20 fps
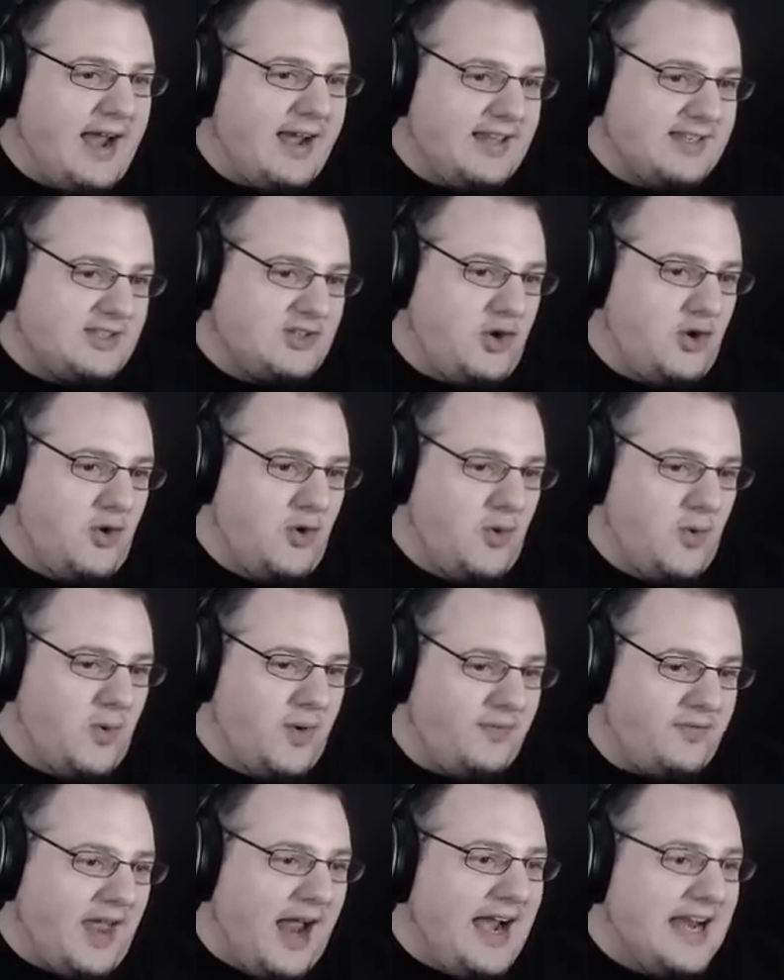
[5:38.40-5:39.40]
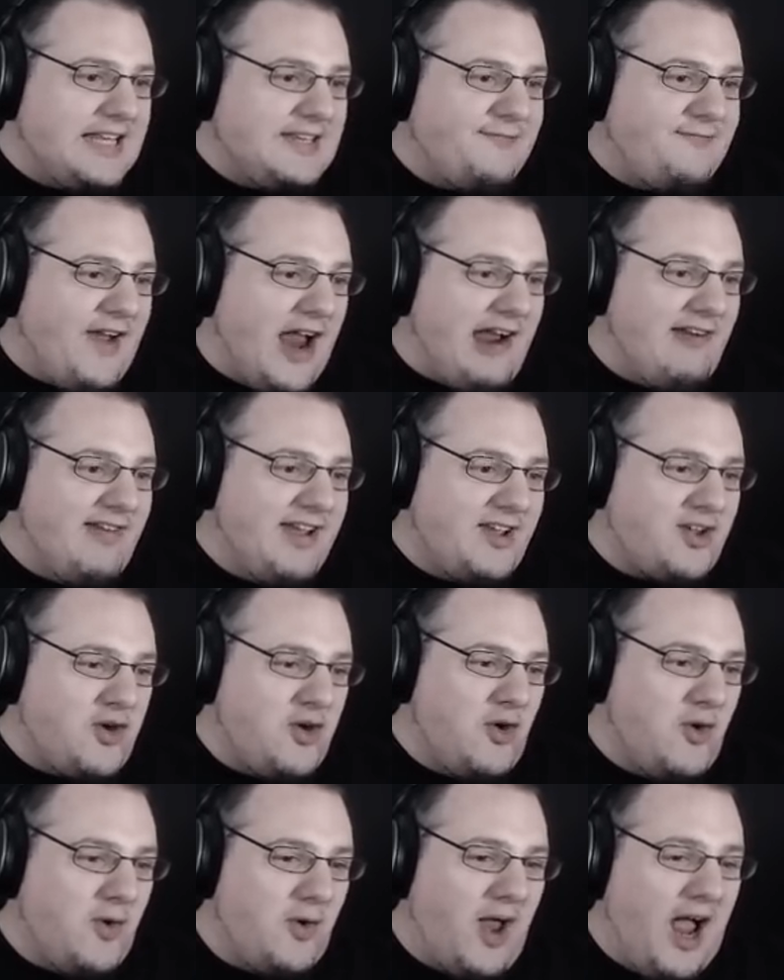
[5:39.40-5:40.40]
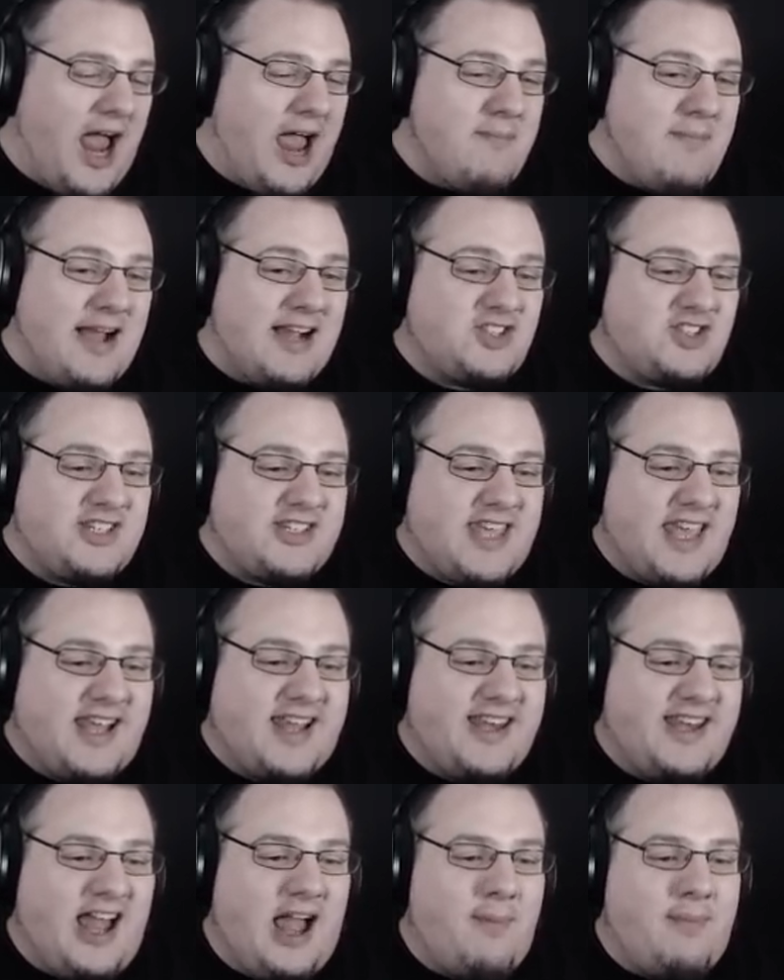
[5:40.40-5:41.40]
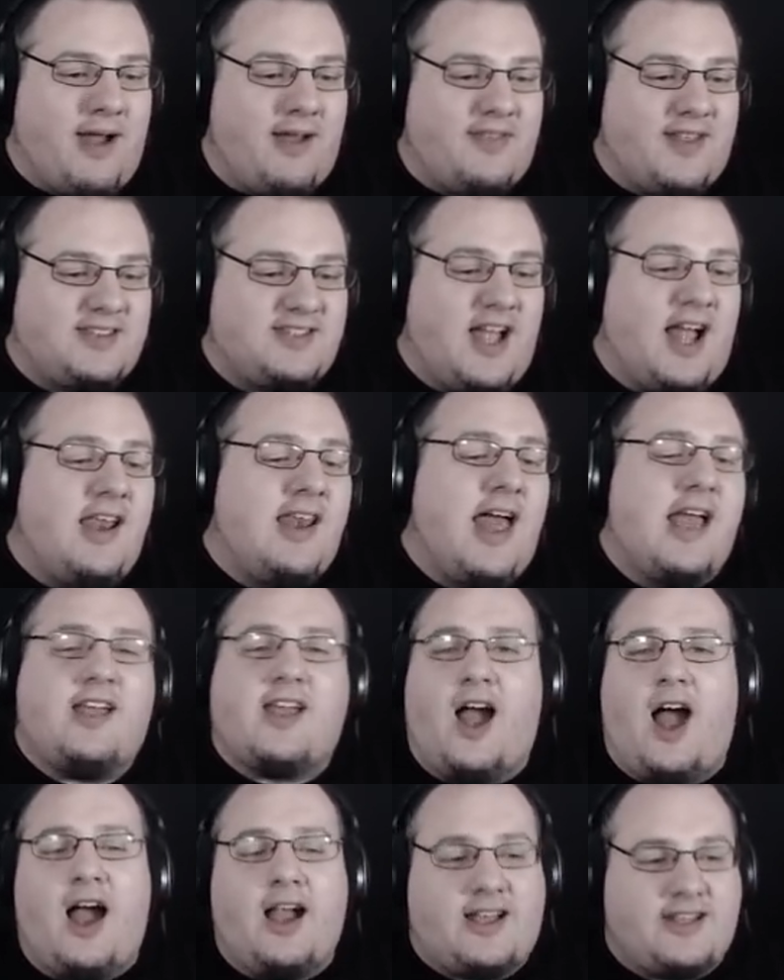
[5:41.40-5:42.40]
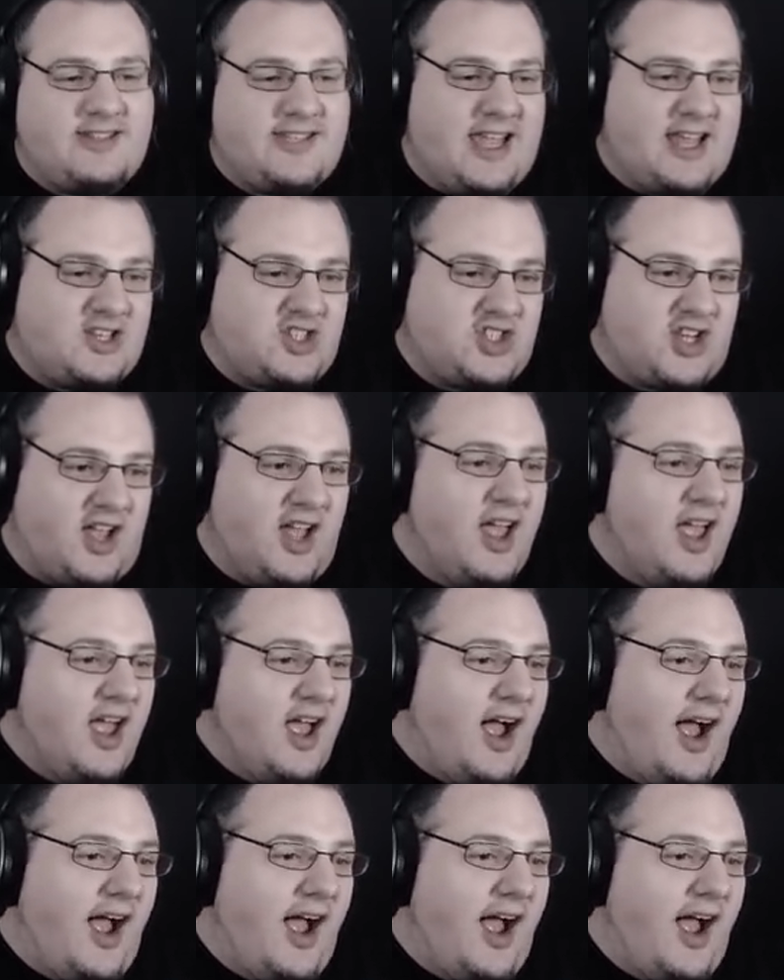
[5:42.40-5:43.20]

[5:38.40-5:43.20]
That is cool. That is very cool. I am actually geeking out about this. I like architecture.